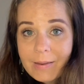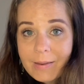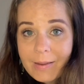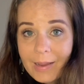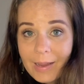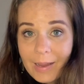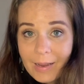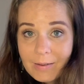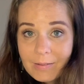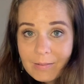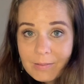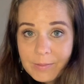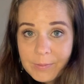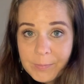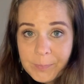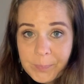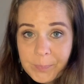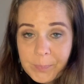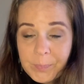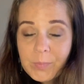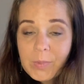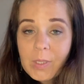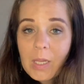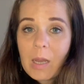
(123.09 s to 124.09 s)
yen.
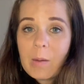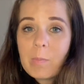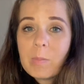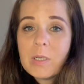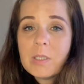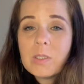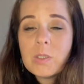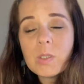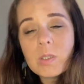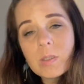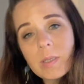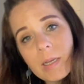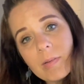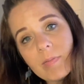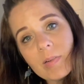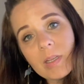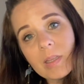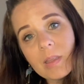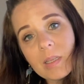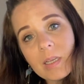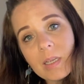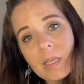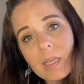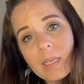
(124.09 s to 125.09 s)
I'm going to do
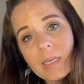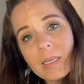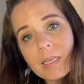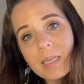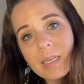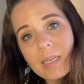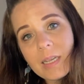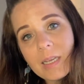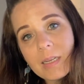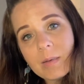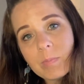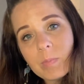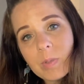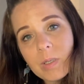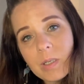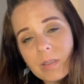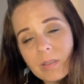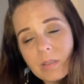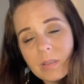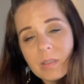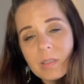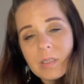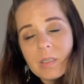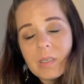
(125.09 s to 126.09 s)
everything in yen
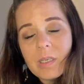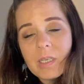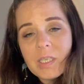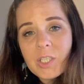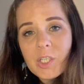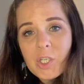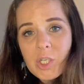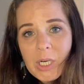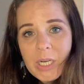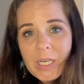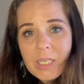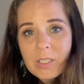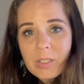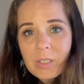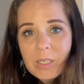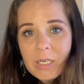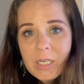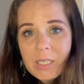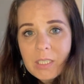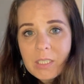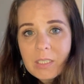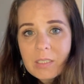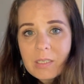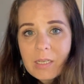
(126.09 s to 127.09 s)
because the exchange
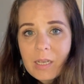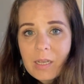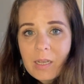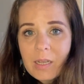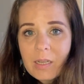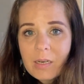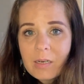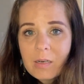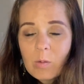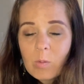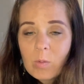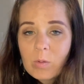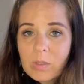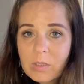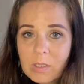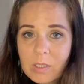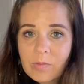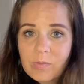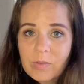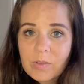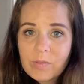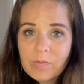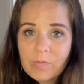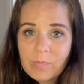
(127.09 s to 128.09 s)
rates and all the
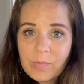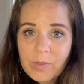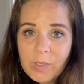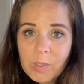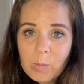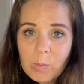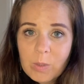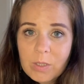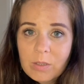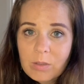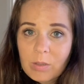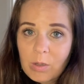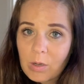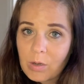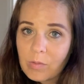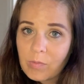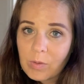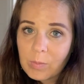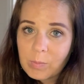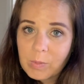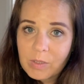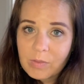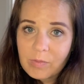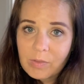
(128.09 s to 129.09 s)
different viewers that are
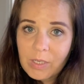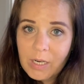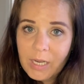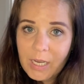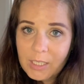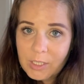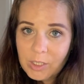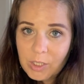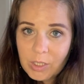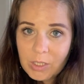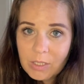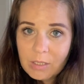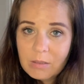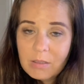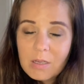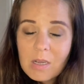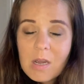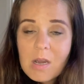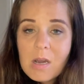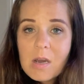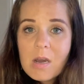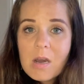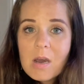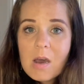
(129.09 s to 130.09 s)
from different countries
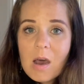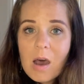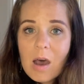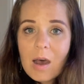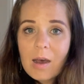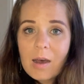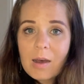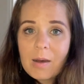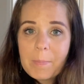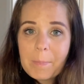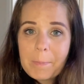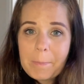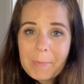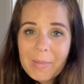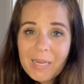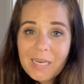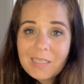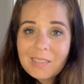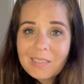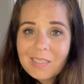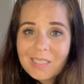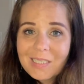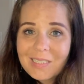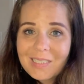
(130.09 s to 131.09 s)

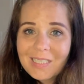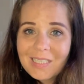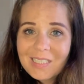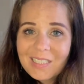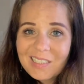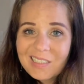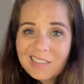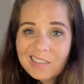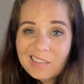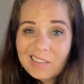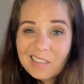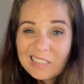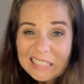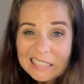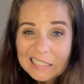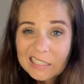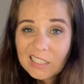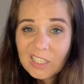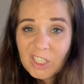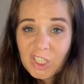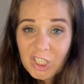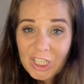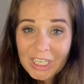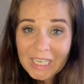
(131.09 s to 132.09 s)
makes this a little
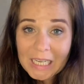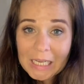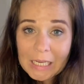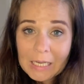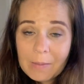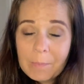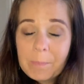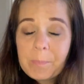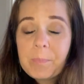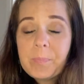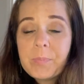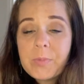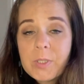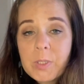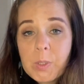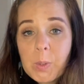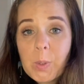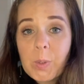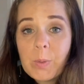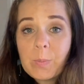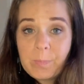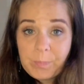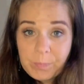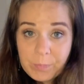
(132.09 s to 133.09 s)
tricky.
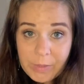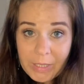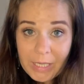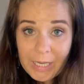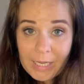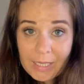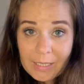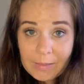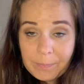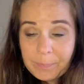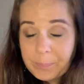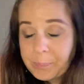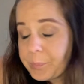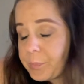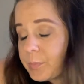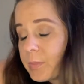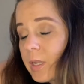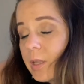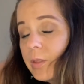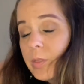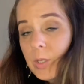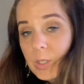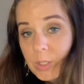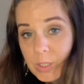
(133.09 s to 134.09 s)
So yen,
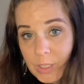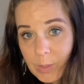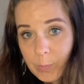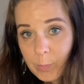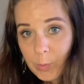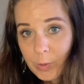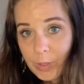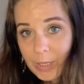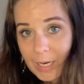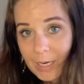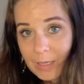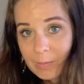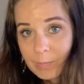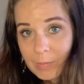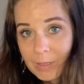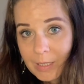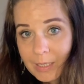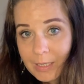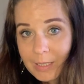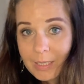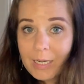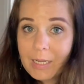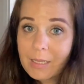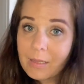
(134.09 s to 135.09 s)
13.8
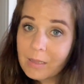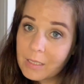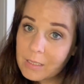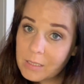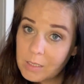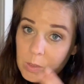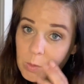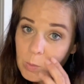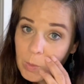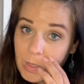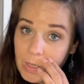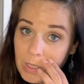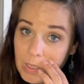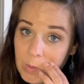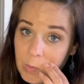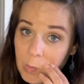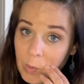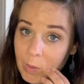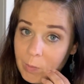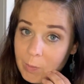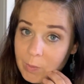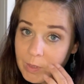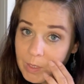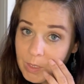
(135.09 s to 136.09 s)
million yen. This is what this
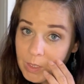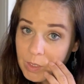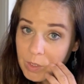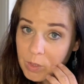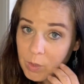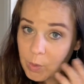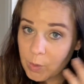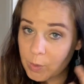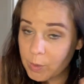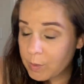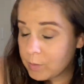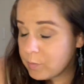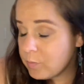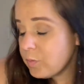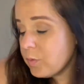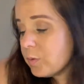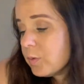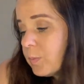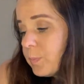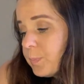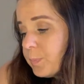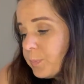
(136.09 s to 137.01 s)
property is going for.